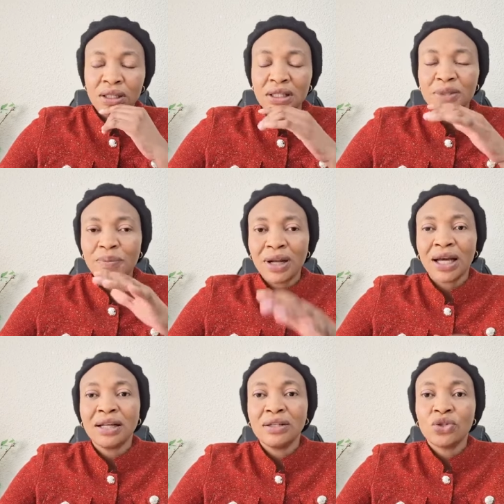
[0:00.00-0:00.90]
this
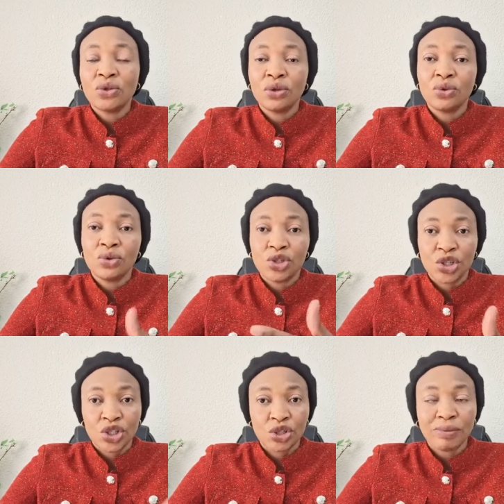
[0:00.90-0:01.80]
plan is going to
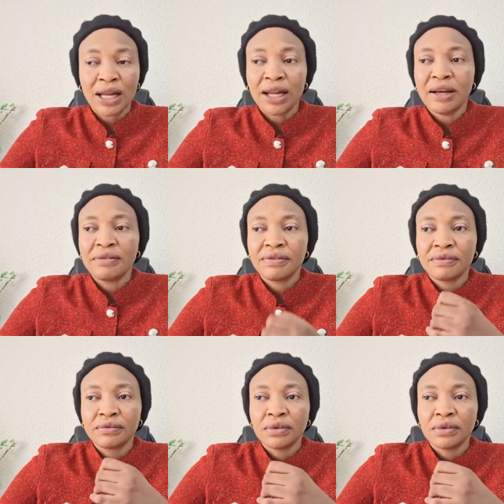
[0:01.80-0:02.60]
change my life